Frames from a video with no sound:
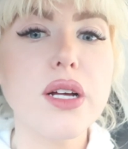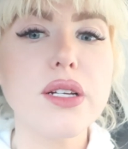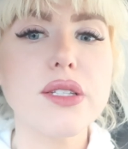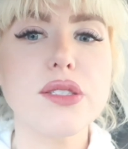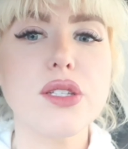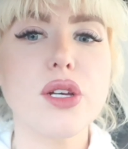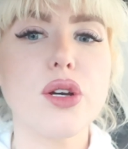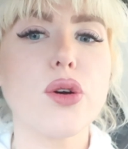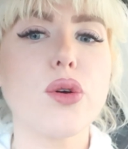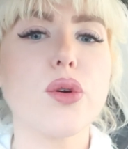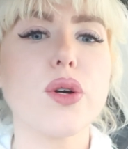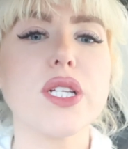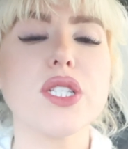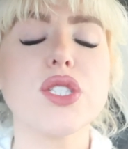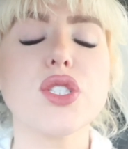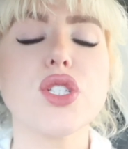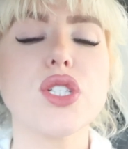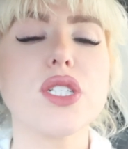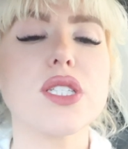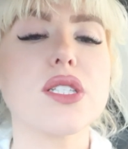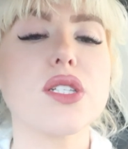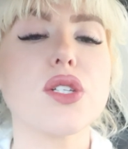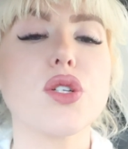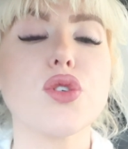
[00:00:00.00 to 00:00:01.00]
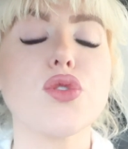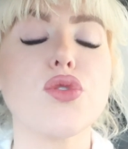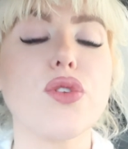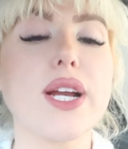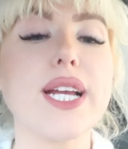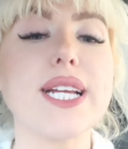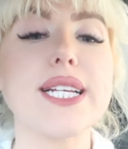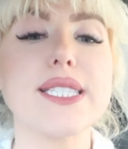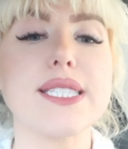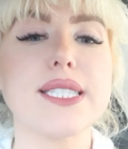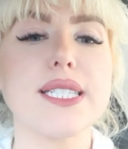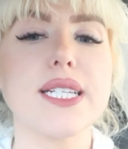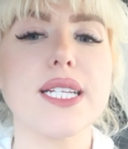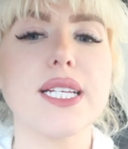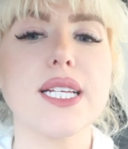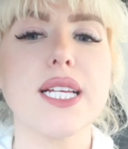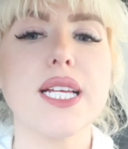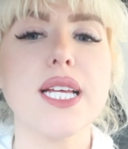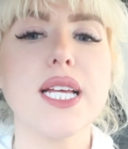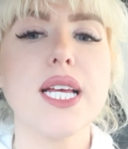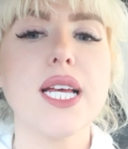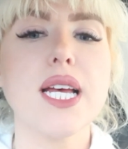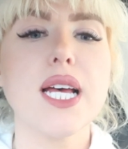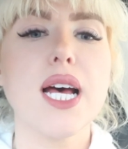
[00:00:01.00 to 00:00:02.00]
So it's just crazy.
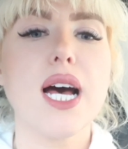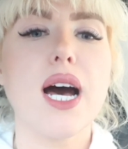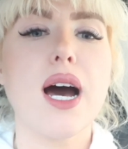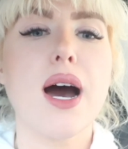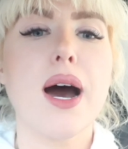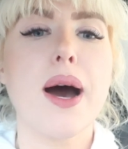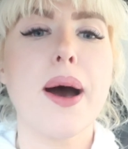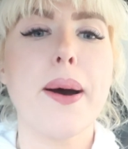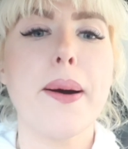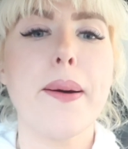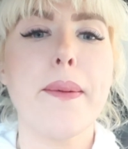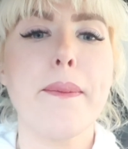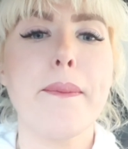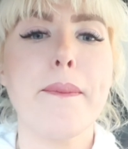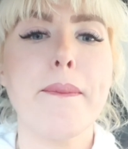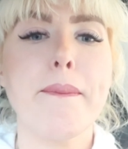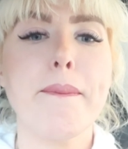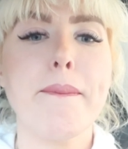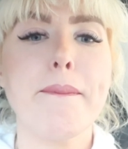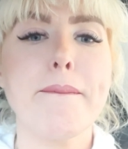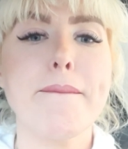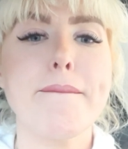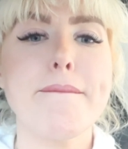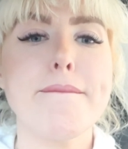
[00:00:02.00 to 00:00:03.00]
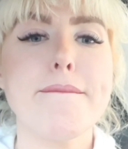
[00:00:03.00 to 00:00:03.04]
Um,